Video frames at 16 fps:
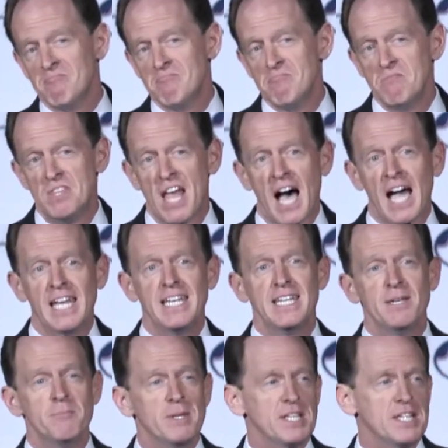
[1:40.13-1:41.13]

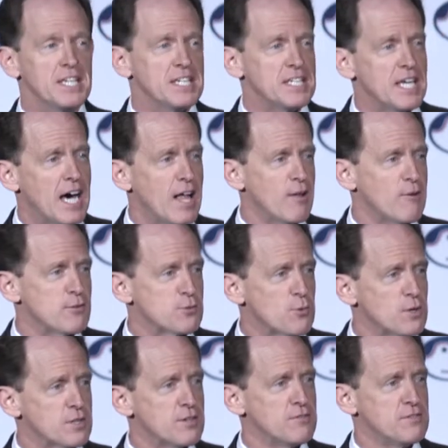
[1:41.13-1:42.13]
$90 million
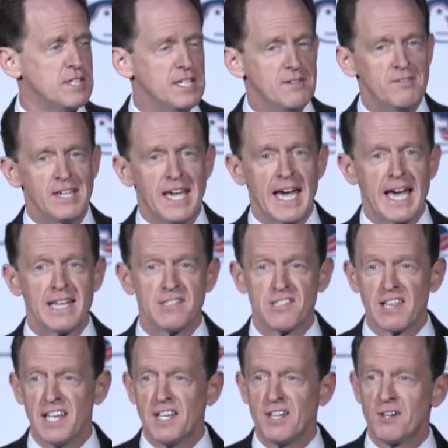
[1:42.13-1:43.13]
worth of TV ads
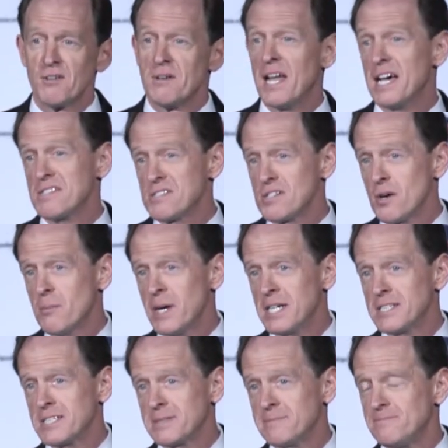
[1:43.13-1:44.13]
later, not so
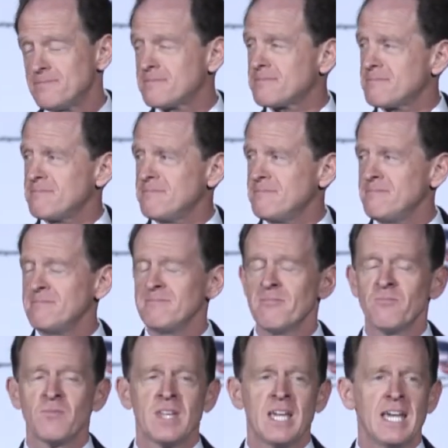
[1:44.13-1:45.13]
much.
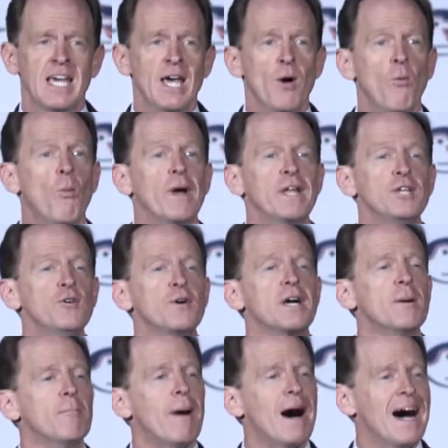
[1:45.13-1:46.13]
When you
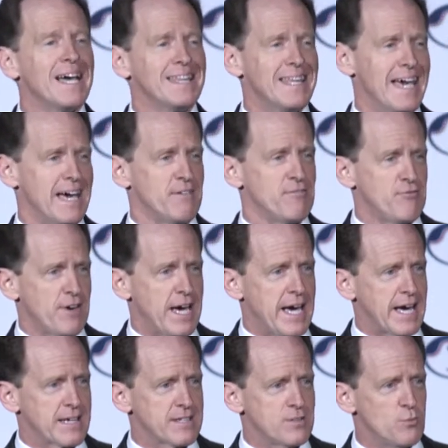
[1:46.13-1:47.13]
combine that
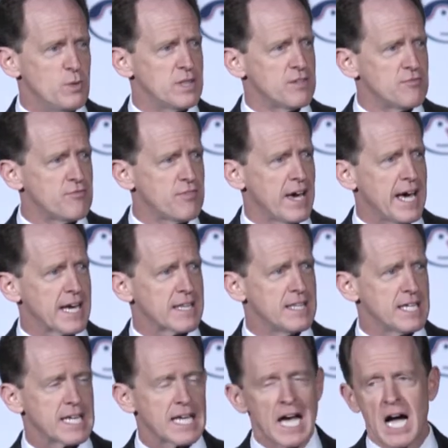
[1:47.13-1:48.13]
fact with the fact
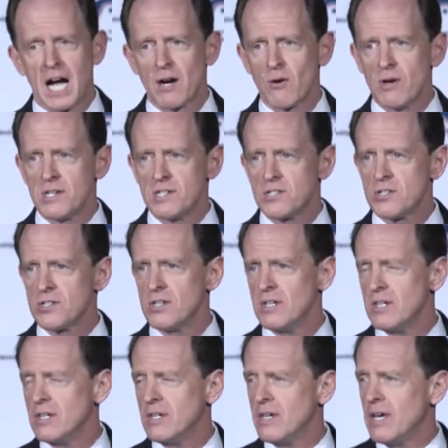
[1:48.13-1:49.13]
that Congress
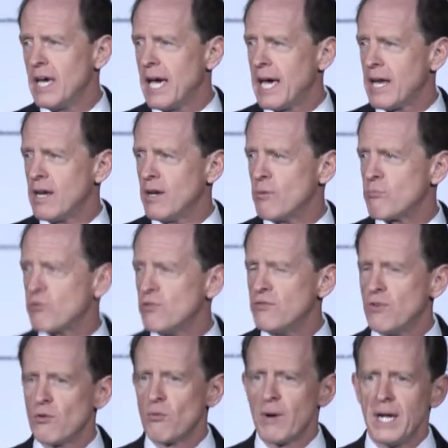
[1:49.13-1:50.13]
had an
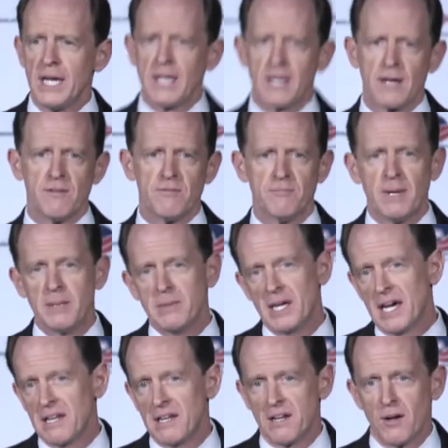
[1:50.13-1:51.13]
approval rating of maybe,
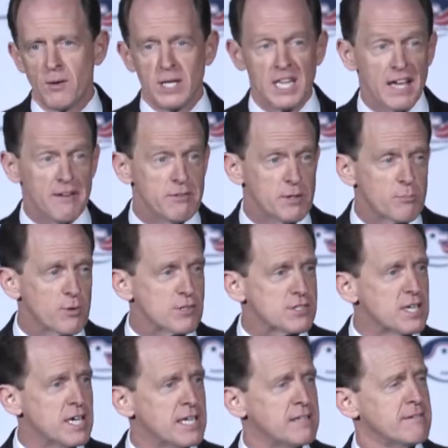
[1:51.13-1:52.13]
I don't know,
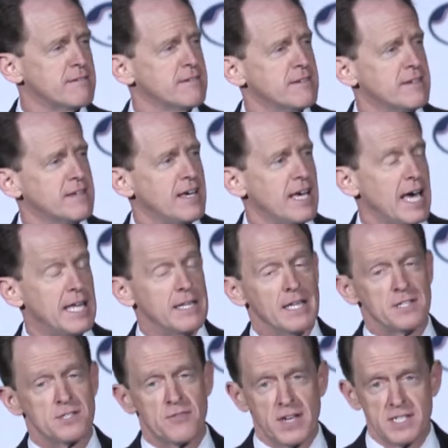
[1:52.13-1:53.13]
11%, and
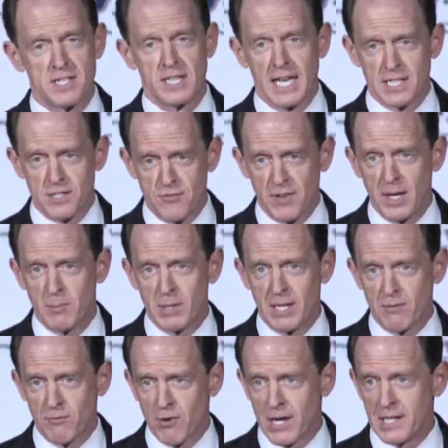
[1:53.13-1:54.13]
let's face it, that's family
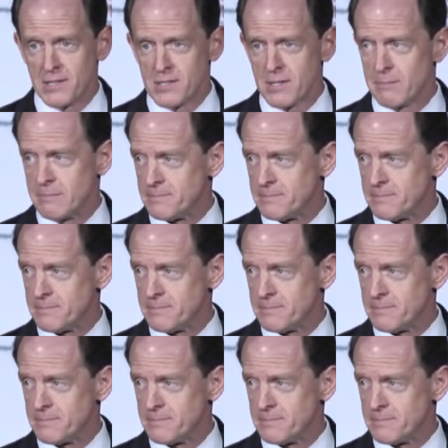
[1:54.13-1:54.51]
and friends.